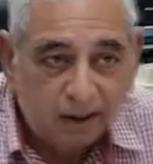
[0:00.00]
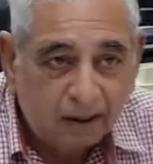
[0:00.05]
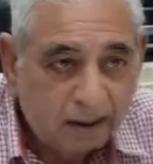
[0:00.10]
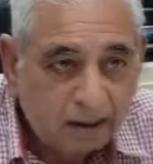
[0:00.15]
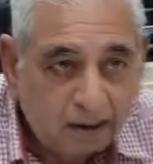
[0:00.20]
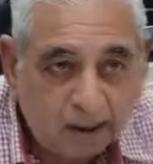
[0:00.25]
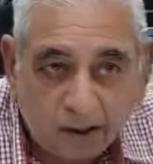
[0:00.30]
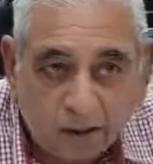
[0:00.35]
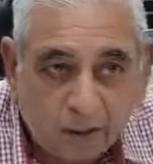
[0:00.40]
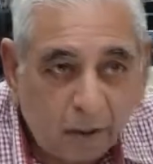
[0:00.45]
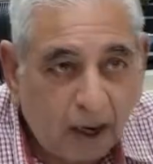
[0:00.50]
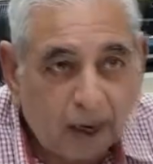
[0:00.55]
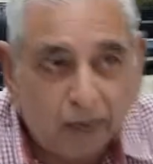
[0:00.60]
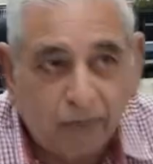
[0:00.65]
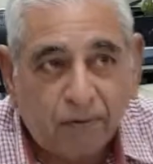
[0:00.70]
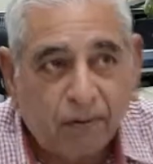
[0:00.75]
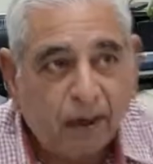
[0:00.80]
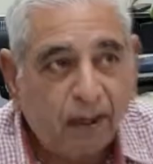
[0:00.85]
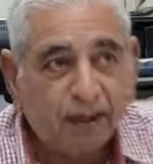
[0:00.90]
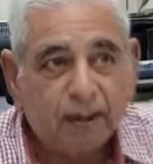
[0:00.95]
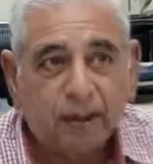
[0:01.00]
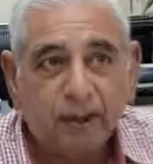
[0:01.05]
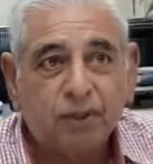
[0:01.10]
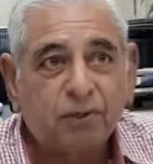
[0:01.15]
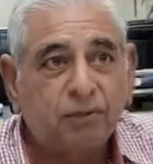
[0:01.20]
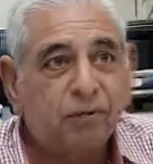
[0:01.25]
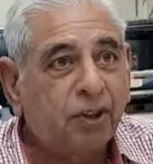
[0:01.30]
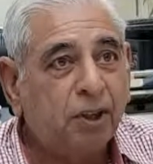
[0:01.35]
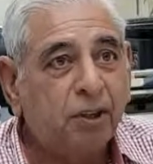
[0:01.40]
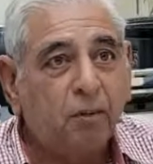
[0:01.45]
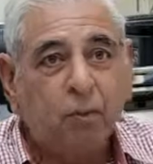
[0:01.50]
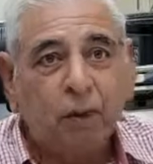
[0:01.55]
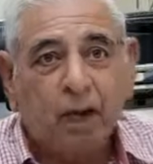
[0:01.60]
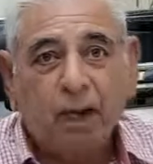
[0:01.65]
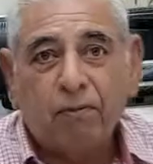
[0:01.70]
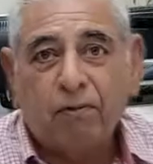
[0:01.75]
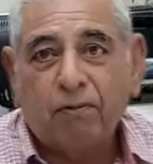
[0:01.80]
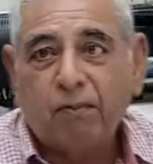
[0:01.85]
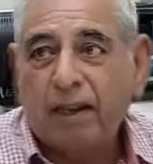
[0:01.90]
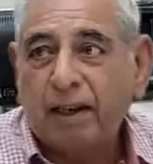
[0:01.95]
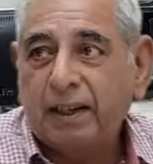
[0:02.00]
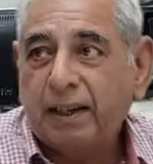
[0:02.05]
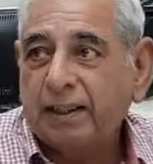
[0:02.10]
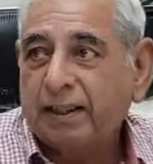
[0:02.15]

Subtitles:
There's Wi-Fi, there's free Wi-Fi,